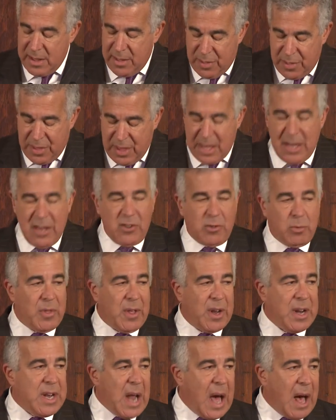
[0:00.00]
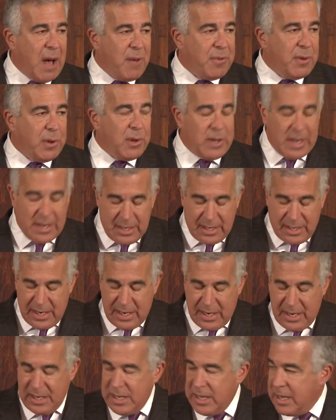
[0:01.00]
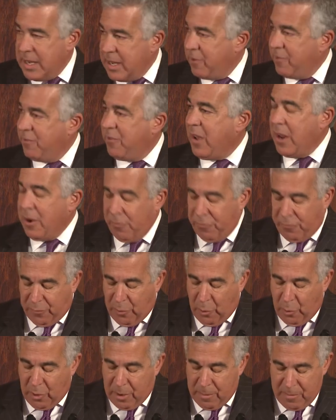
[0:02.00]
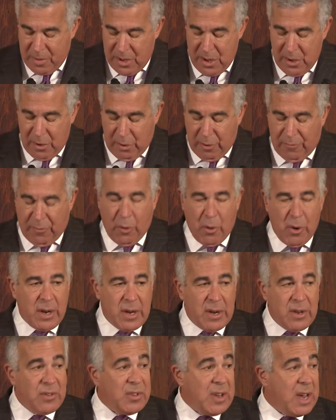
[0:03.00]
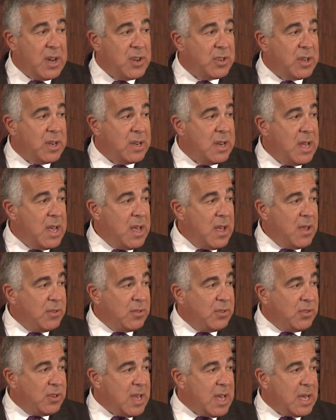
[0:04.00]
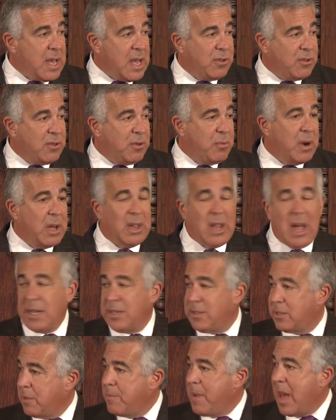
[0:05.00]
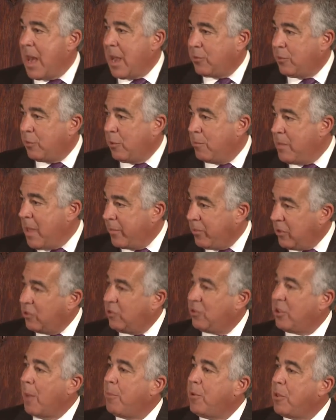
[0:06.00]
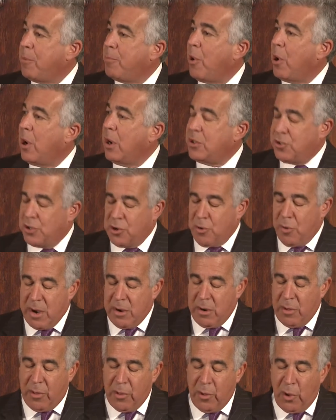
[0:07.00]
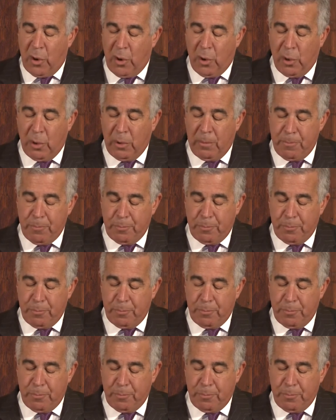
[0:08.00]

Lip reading: these with a novel, indeed innovative form of organization seeking to realize the maxim that the sum of the parts are greater than the whole.